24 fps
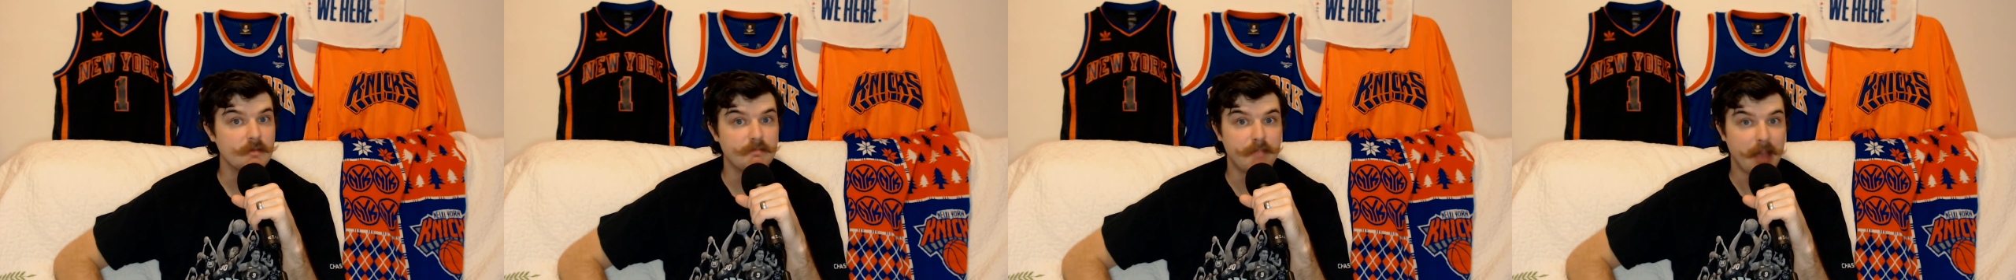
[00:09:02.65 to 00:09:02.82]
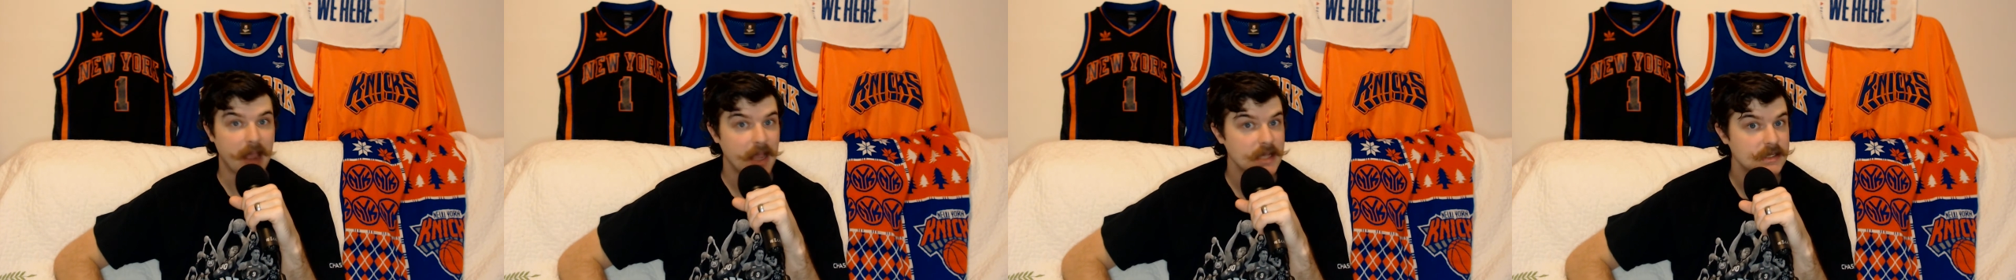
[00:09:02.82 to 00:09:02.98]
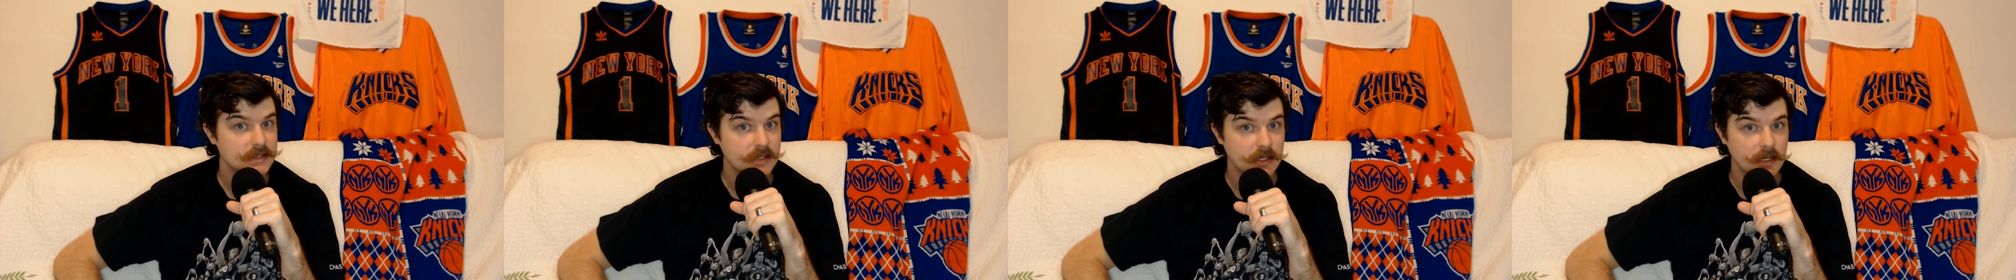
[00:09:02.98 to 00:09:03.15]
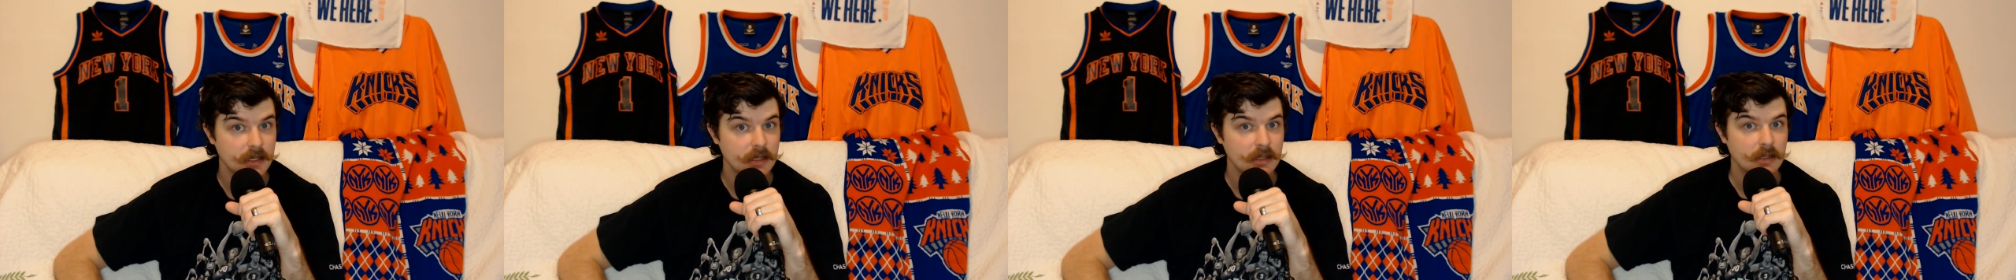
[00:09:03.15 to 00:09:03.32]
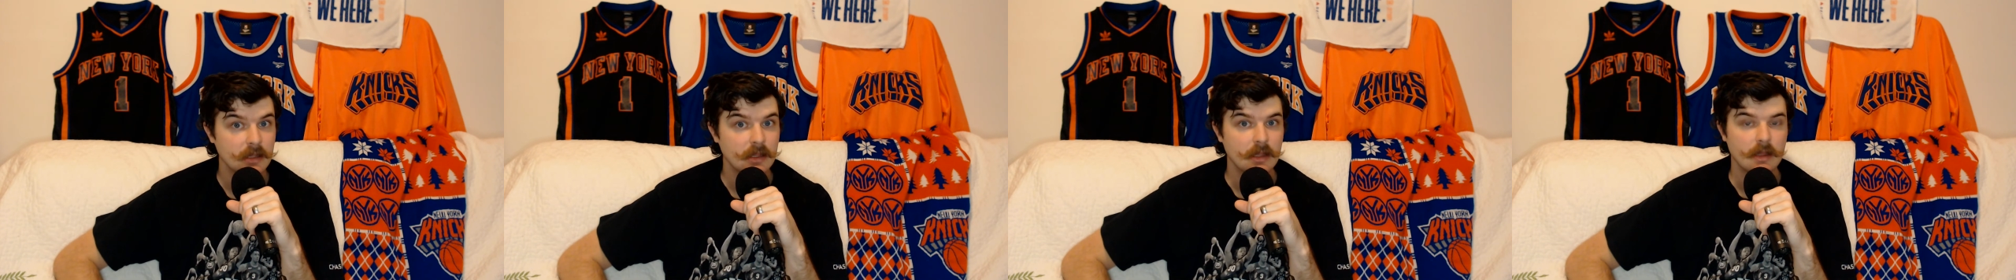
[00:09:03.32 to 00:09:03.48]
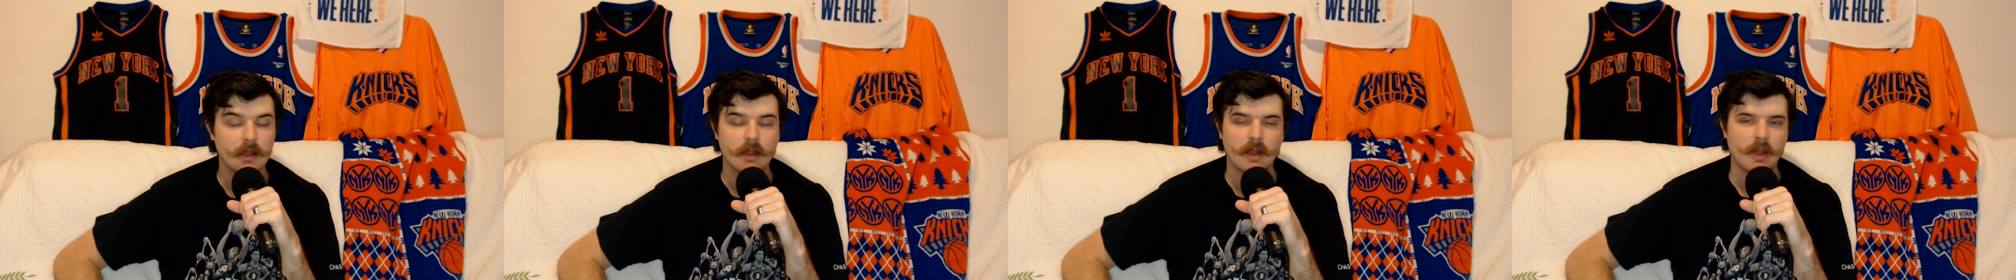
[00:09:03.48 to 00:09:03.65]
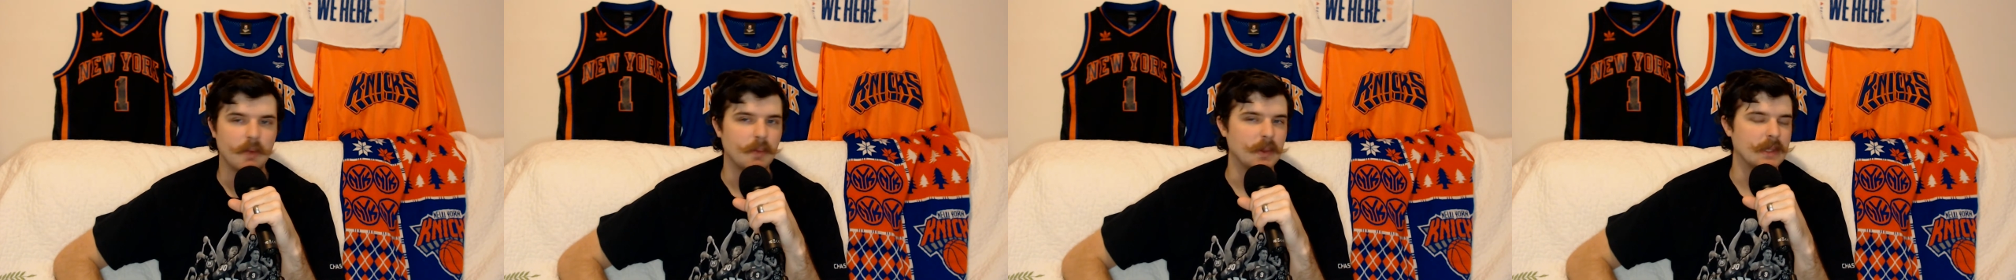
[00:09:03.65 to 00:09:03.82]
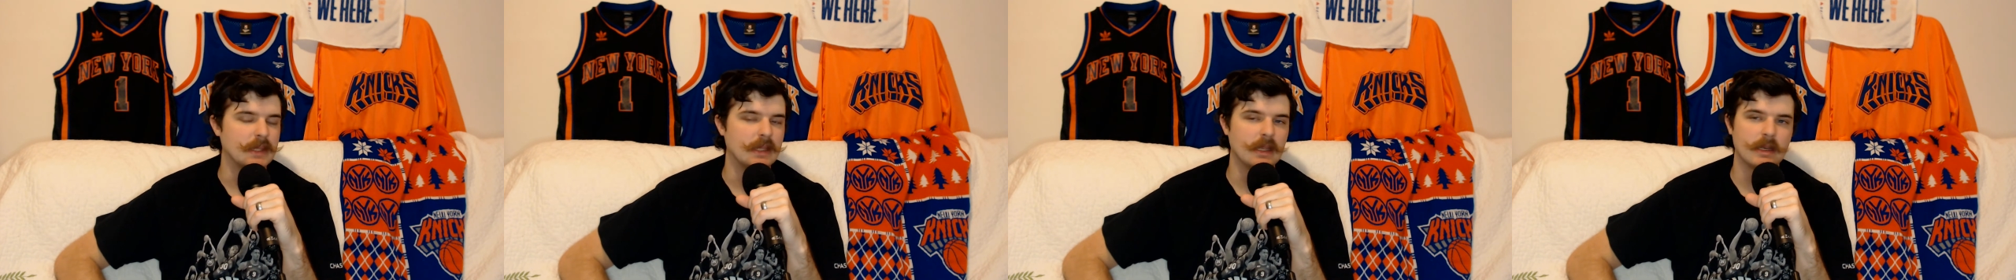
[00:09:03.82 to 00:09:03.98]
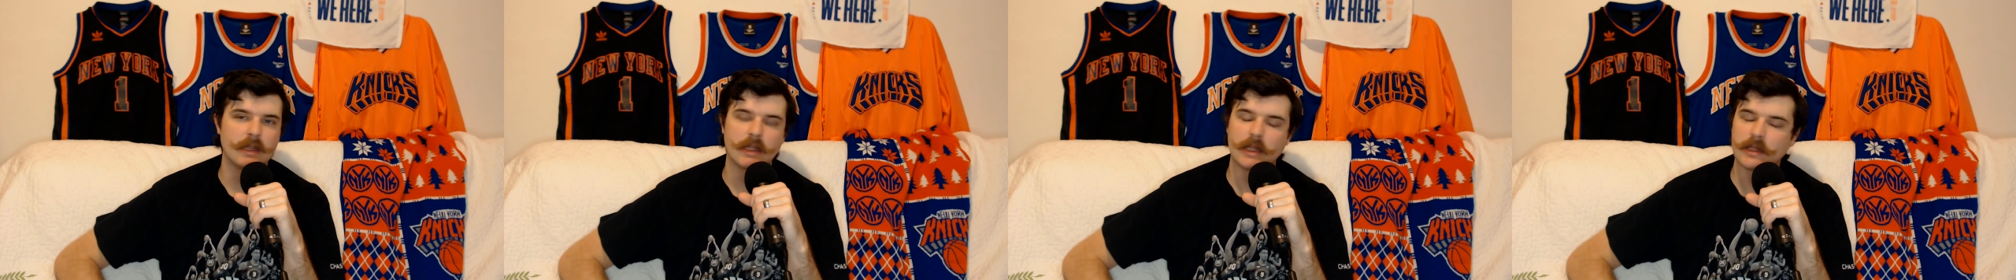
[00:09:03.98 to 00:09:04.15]
basket. We
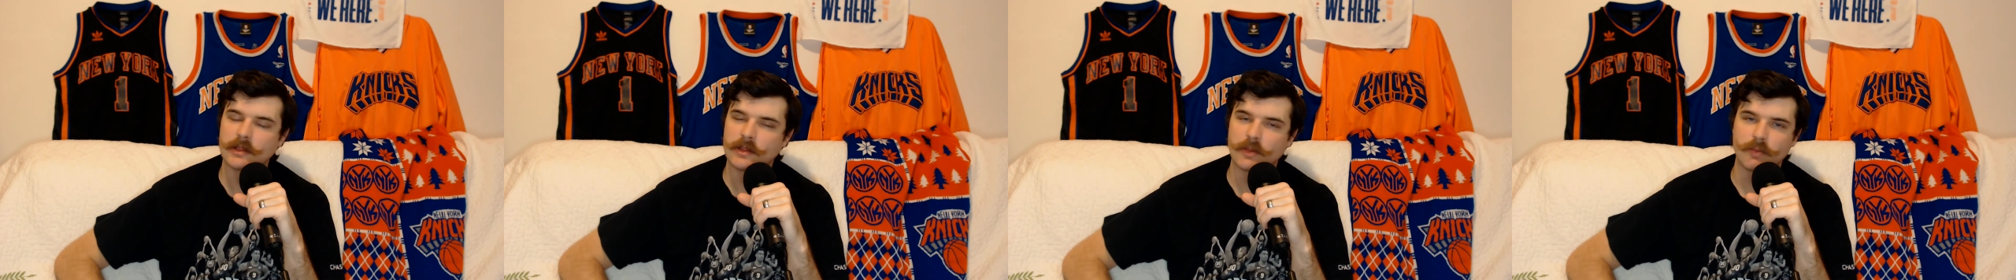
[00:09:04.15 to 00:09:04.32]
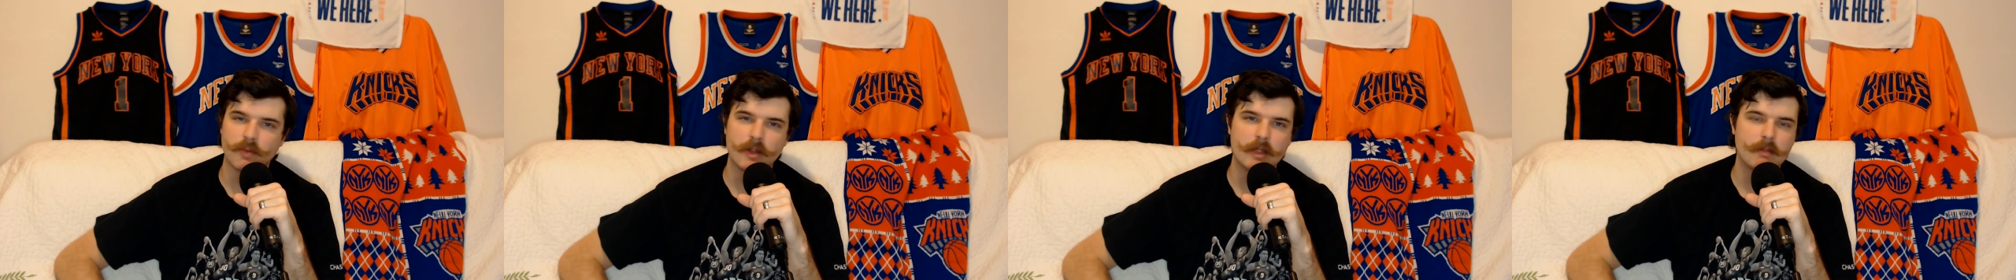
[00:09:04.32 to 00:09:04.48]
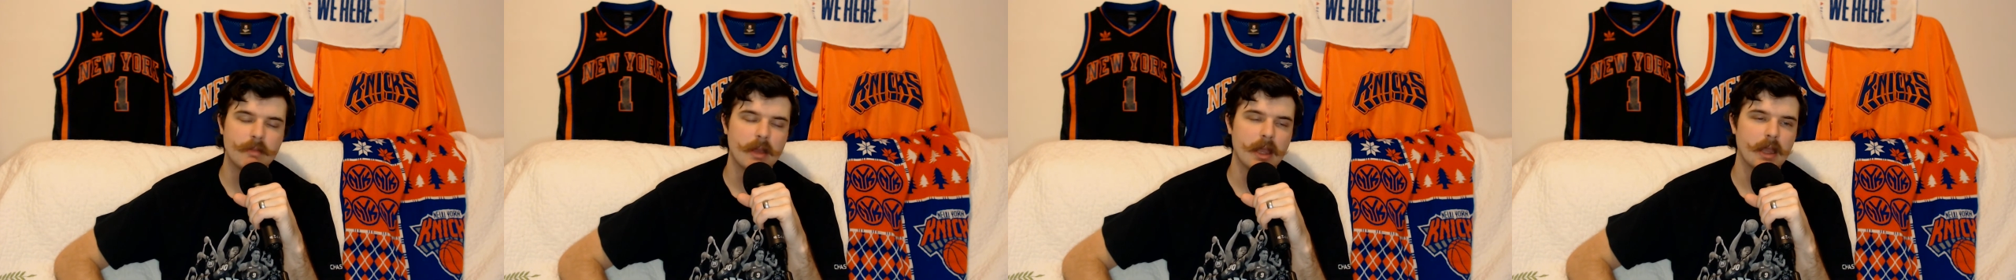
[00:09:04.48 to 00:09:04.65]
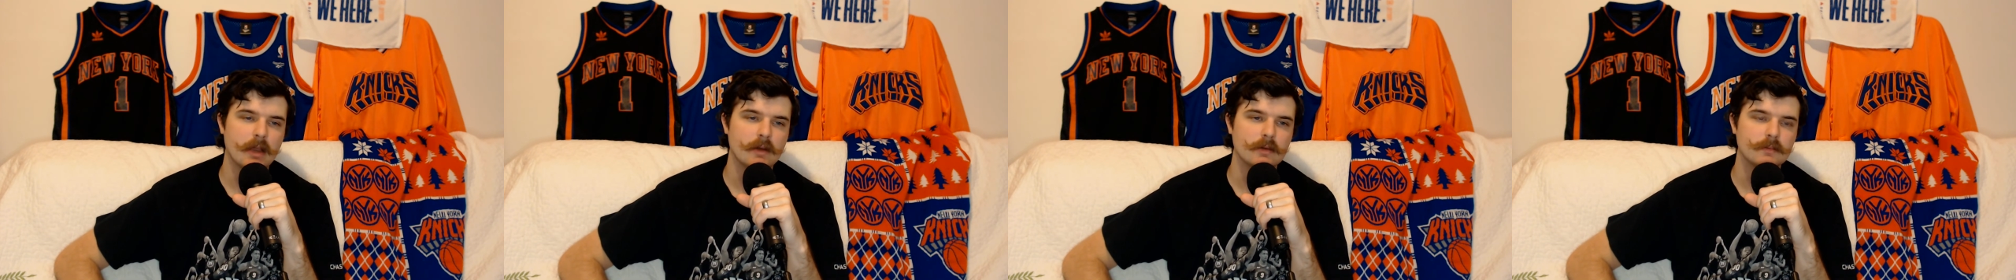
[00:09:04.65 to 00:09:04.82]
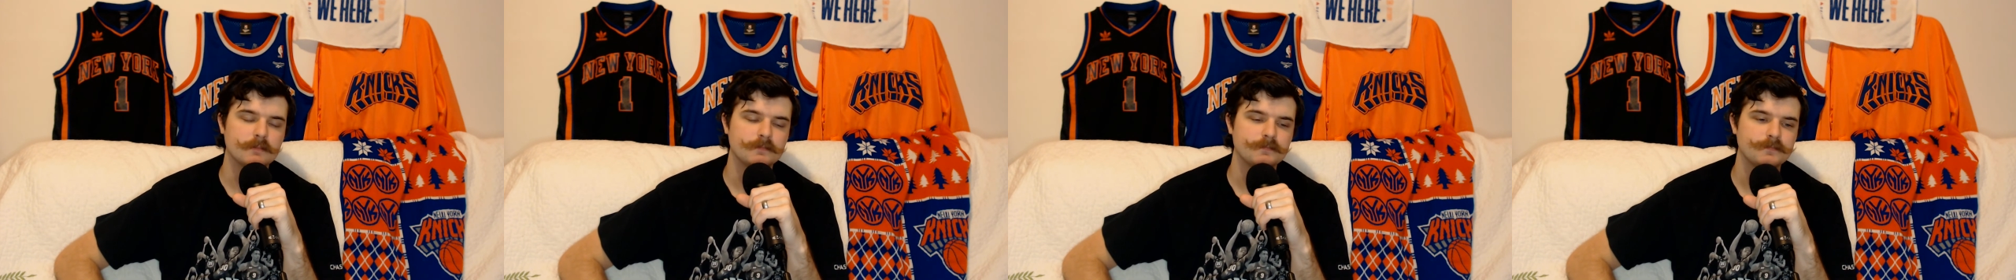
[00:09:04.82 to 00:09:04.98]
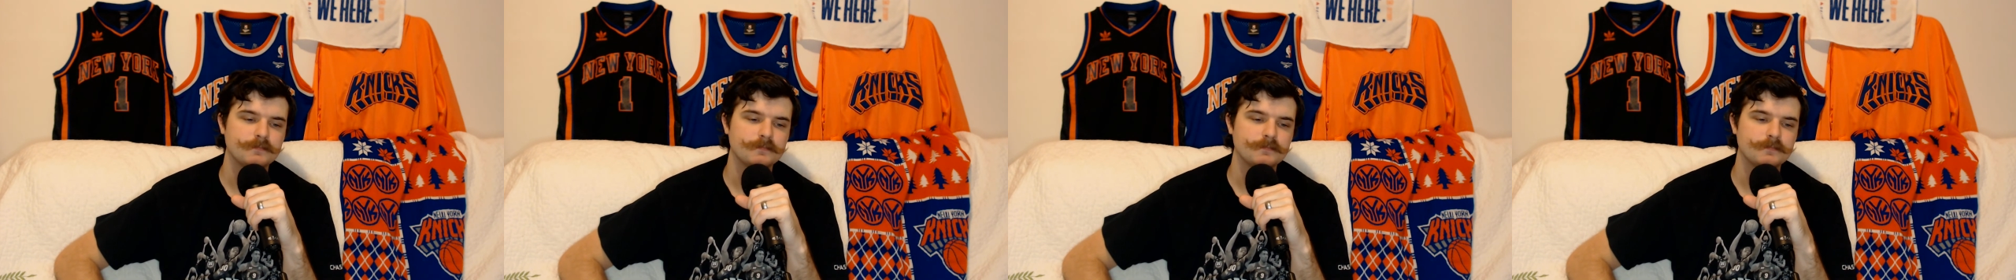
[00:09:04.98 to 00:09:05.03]
didn't get the rebound.